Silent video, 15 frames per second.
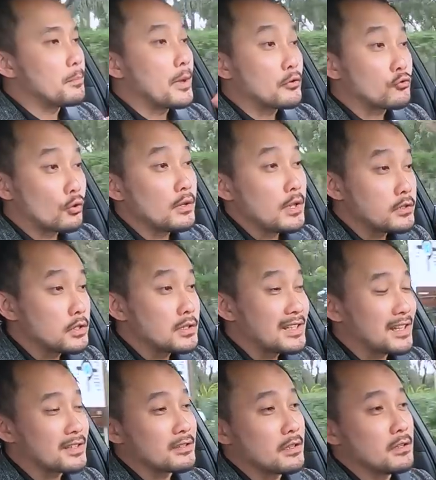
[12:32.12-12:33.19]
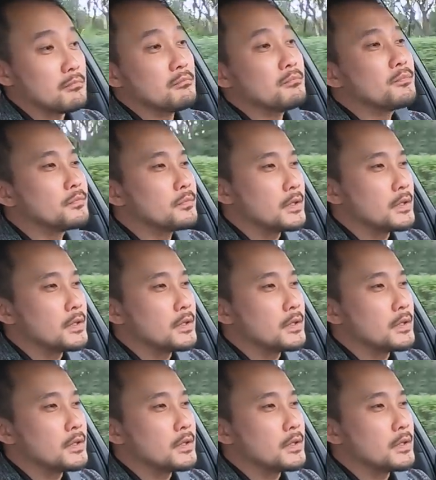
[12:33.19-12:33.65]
the petrol engine kicks in,